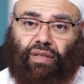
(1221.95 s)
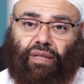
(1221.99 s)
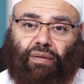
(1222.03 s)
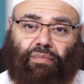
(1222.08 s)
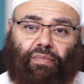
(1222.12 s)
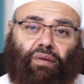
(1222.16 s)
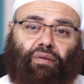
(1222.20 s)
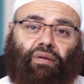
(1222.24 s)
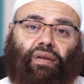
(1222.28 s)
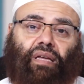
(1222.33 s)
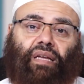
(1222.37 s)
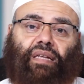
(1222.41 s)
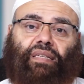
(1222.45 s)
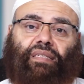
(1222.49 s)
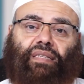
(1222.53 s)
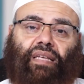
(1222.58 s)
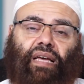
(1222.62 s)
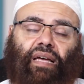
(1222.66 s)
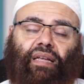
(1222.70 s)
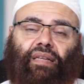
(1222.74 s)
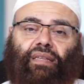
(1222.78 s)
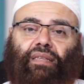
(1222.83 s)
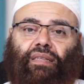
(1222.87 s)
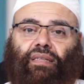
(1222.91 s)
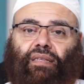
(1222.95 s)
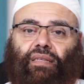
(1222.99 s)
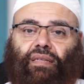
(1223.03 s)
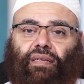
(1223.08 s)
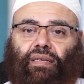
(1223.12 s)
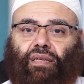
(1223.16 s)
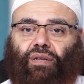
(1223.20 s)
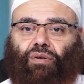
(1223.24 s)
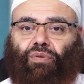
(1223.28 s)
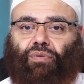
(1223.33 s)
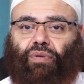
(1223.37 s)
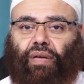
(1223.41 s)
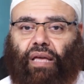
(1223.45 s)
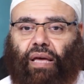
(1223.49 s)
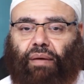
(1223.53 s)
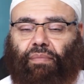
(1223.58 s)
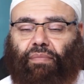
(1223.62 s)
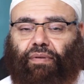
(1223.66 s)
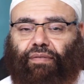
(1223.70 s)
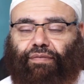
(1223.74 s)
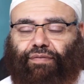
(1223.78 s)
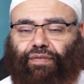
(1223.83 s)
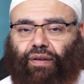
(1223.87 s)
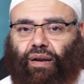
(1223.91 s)
The Americans had, you know,
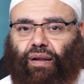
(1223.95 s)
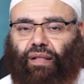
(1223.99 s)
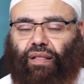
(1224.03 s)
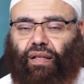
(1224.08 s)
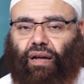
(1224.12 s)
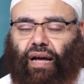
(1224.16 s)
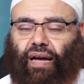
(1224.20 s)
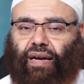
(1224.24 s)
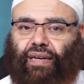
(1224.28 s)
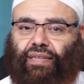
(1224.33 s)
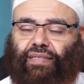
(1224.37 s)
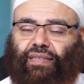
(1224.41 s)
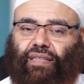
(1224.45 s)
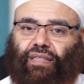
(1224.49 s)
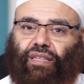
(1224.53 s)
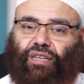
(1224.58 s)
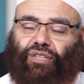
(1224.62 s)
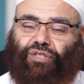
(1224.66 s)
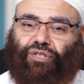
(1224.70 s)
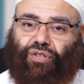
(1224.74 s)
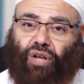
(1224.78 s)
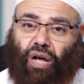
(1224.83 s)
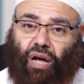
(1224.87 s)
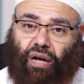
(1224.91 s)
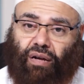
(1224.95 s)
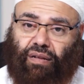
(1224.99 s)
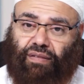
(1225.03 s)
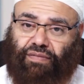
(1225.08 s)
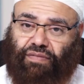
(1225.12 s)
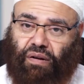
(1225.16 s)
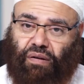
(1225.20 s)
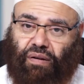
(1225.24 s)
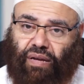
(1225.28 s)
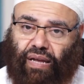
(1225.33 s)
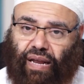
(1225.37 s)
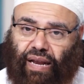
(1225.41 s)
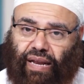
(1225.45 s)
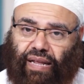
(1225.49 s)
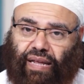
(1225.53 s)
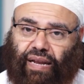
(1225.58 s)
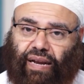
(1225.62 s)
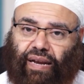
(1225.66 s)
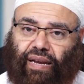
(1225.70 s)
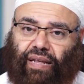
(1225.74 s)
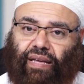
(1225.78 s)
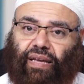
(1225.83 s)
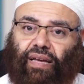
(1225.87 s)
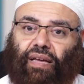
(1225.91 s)
came in front of their eyes and they saw it very
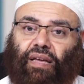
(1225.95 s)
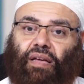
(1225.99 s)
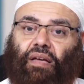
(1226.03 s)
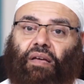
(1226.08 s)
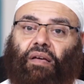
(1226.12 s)
clearly,